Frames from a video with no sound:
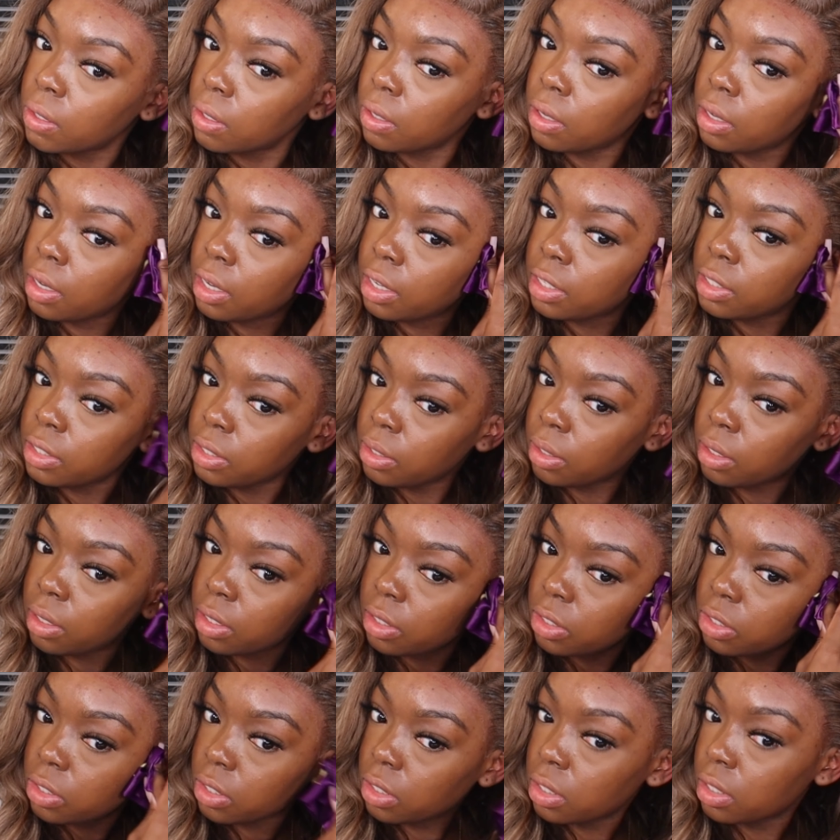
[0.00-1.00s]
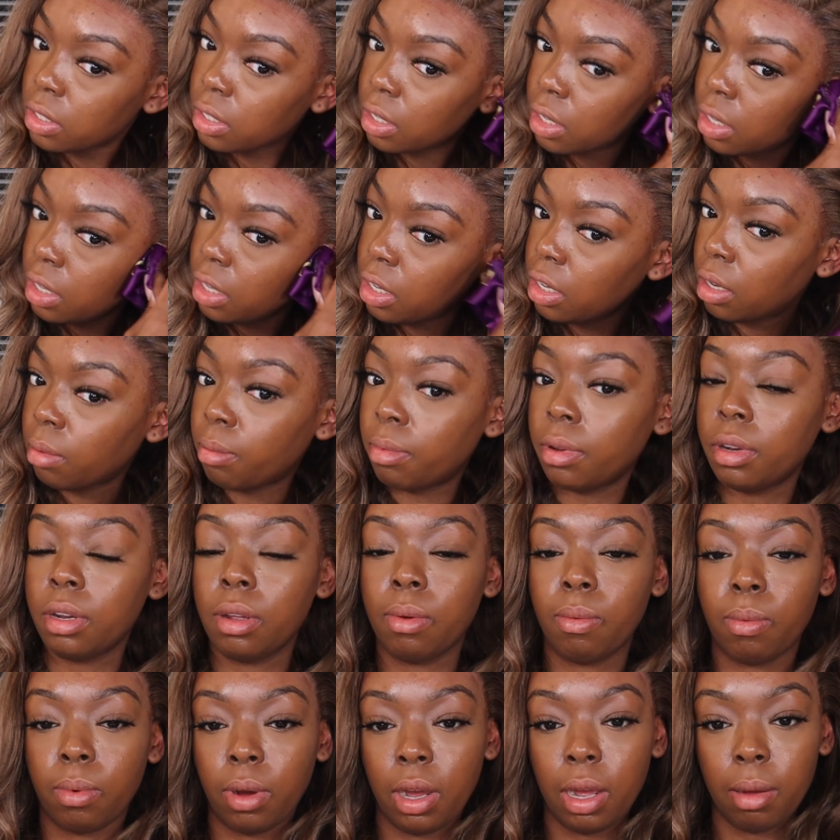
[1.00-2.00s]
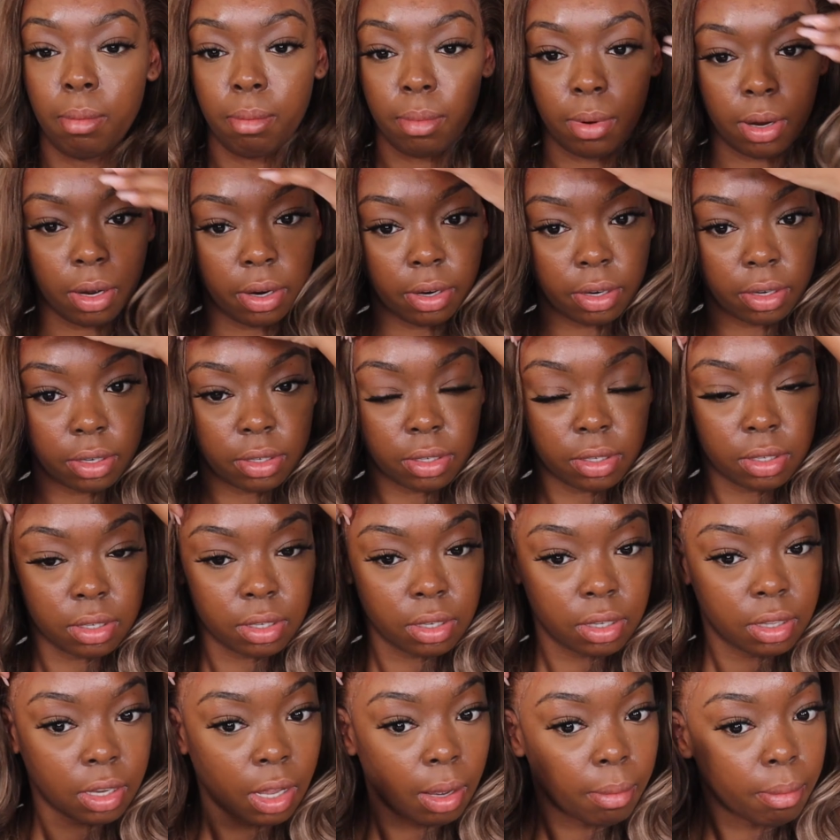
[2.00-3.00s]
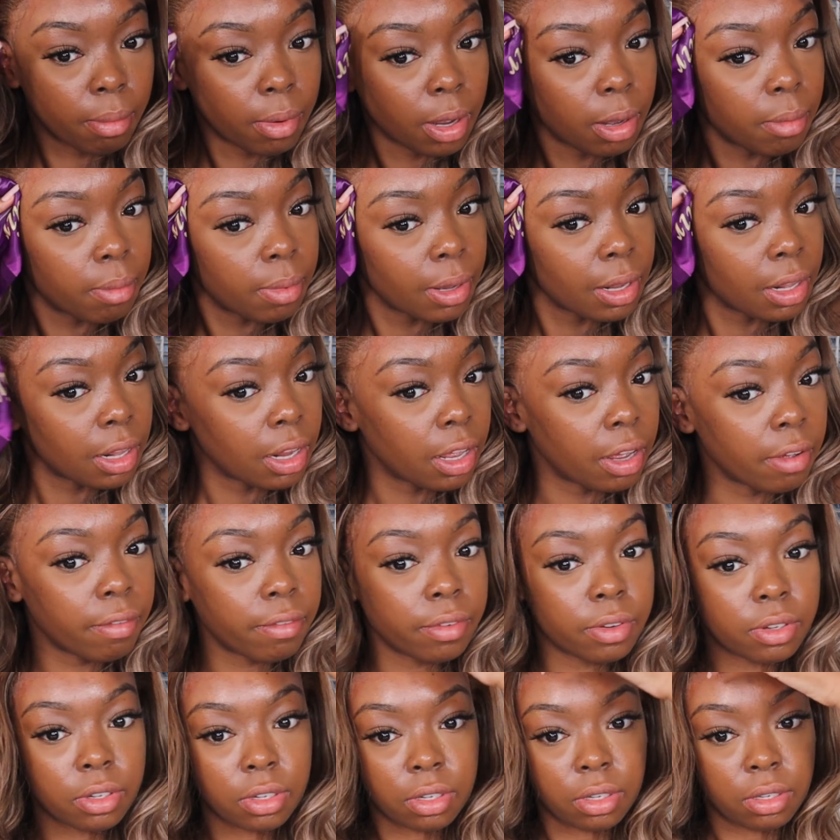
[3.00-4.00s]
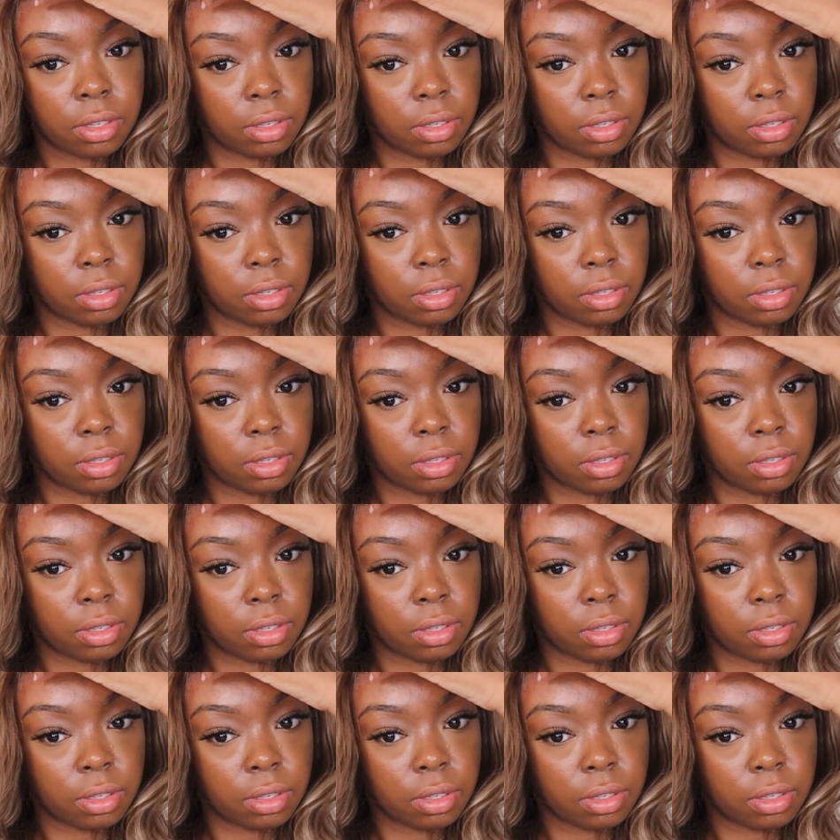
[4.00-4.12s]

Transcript: And I do this just to clean up any white marks that might be left.